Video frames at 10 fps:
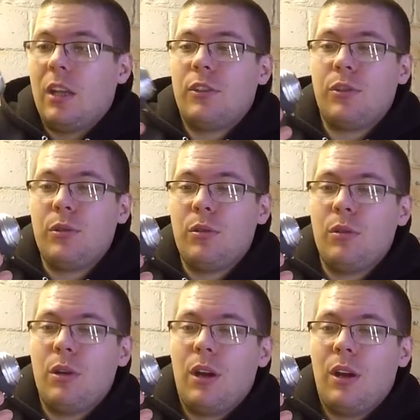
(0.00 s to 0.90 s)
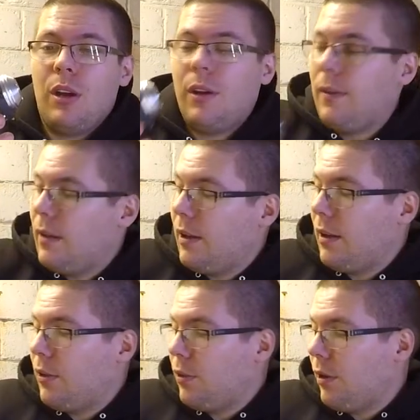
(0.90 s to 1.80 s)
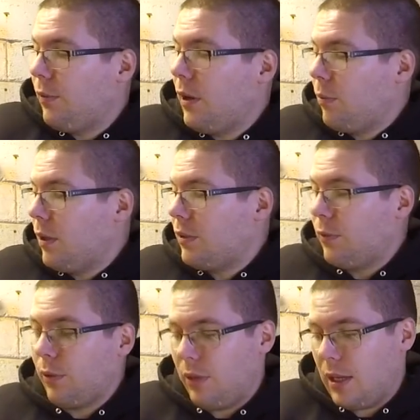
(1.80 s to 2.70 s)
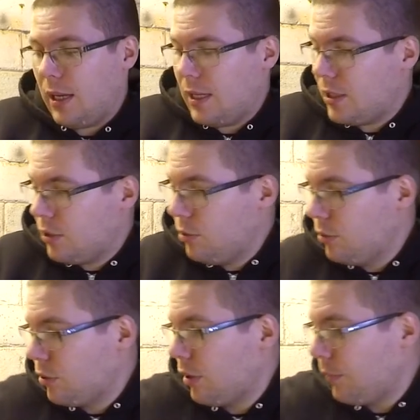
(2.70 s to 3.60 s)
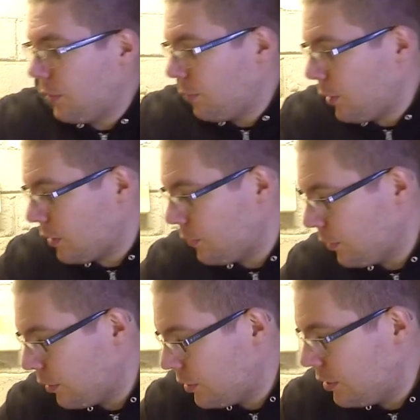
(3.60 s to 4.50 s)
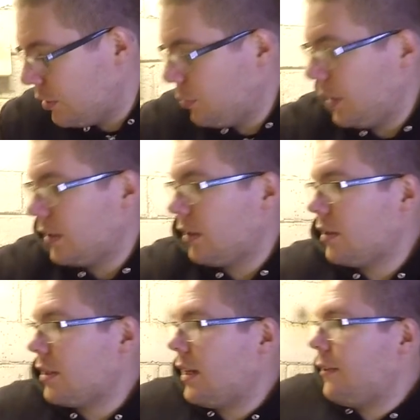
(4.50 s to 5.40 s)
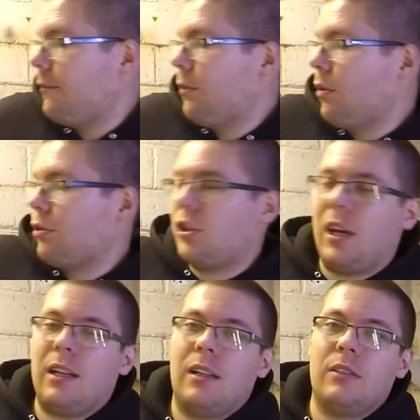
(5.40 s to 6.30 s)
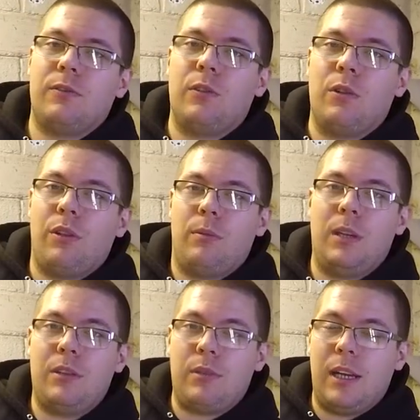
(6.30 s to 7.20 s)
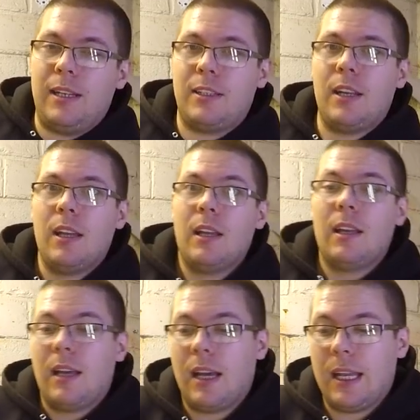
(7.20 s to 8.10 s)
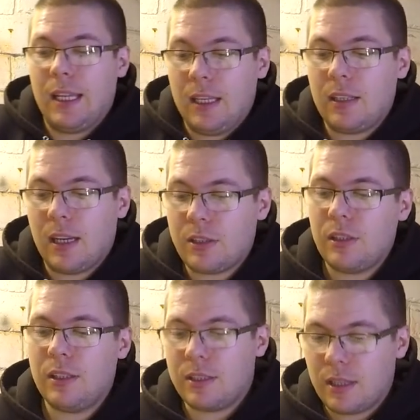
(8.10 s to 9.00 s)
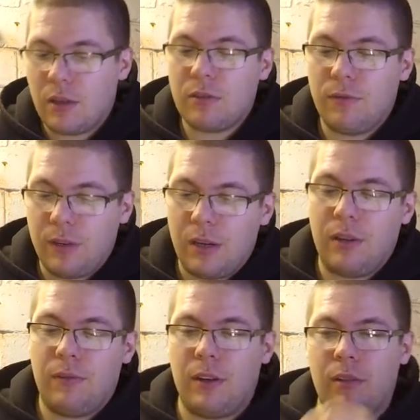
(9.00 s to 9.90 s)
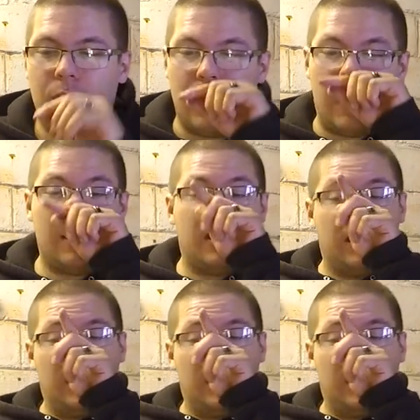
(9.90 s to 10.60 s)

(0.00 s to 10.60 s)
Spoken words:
2 35 watts for these, 2 34 watts for tweeters and 4 channels for the mid-range, and it actually sounds very nice.